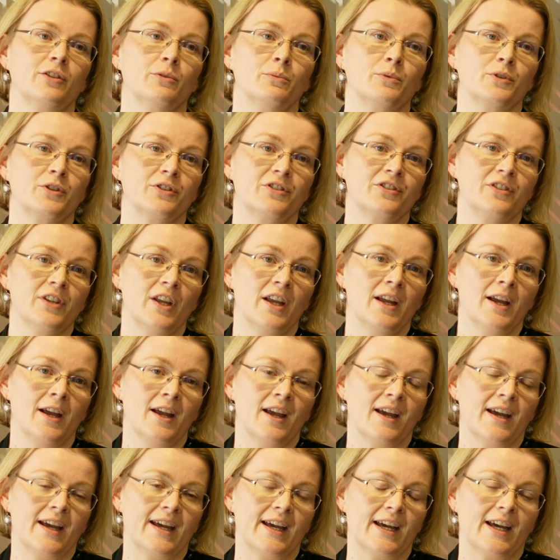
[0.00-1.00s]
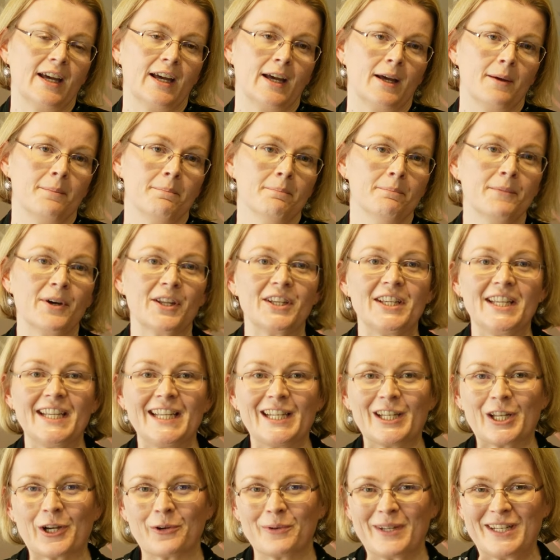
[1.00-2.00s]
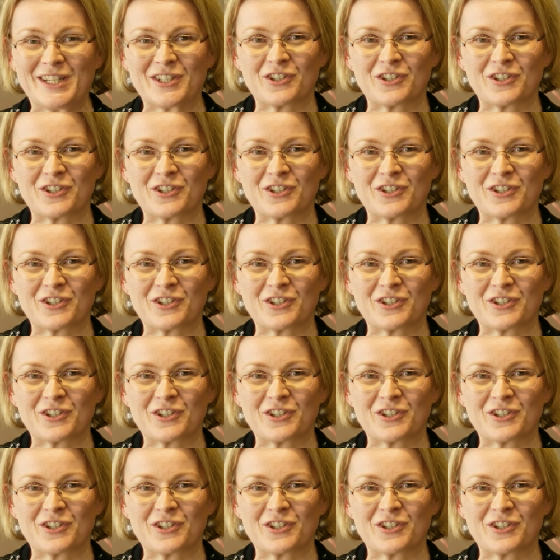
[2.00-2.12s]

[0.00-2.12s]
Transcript: There was money, low